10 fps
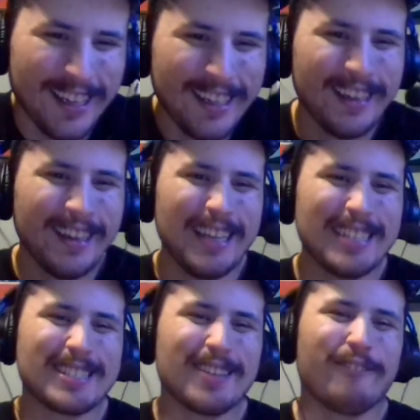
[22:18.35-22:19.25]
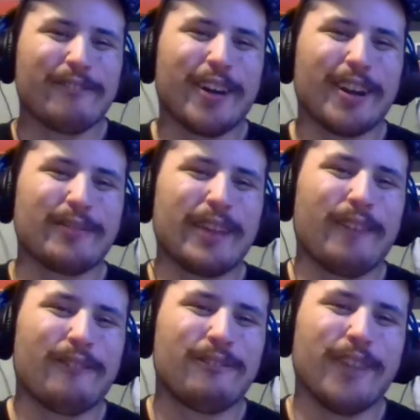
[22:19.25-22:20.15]
It's so fun of
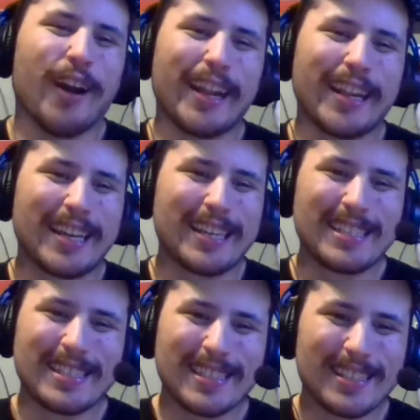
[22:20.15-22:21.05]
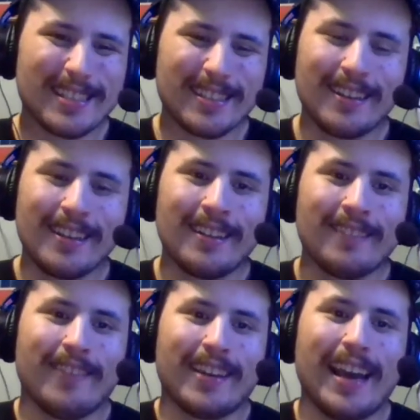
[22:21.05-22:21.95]
how fun it is.
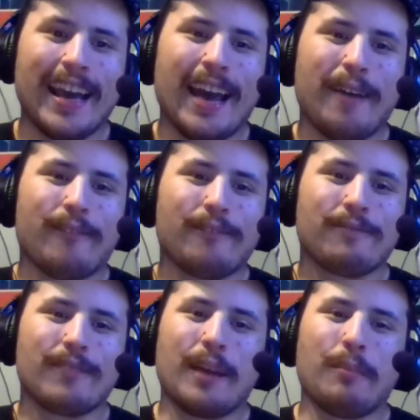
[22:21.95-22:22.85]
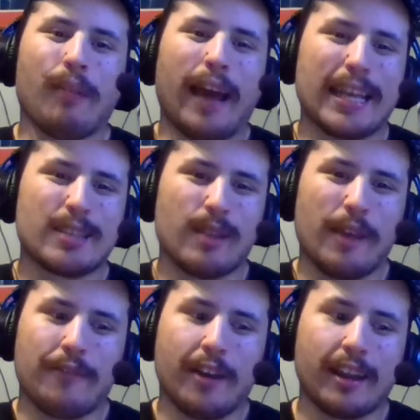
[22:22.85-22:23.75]
Like I have a blast
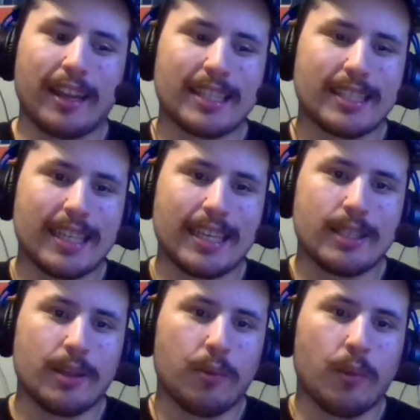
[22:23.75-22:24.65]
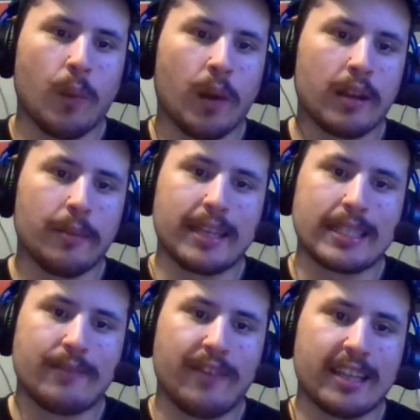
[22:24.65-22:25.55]
that fight. That's easy one of the
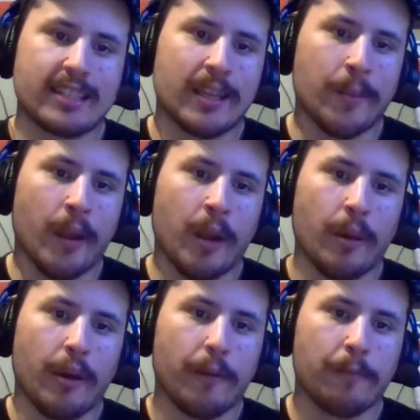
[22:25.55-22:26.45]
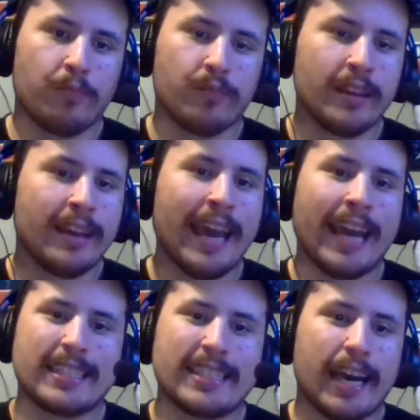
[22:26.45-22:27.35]
best fights in the MMO.
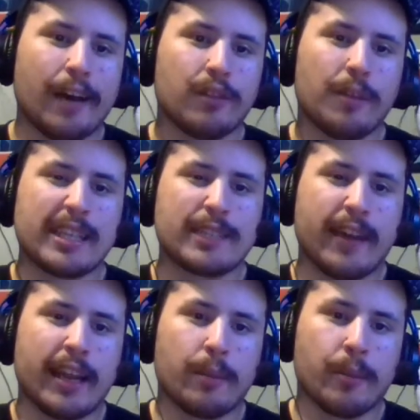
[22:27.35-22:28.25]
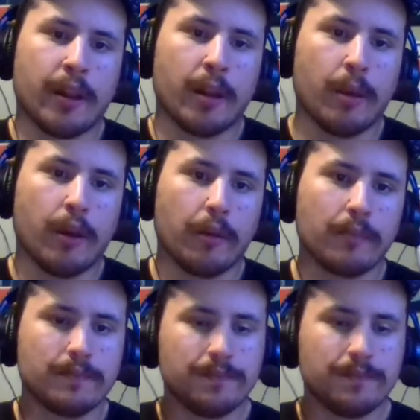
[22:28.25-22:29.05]
Hands down, the best fight in the MMO.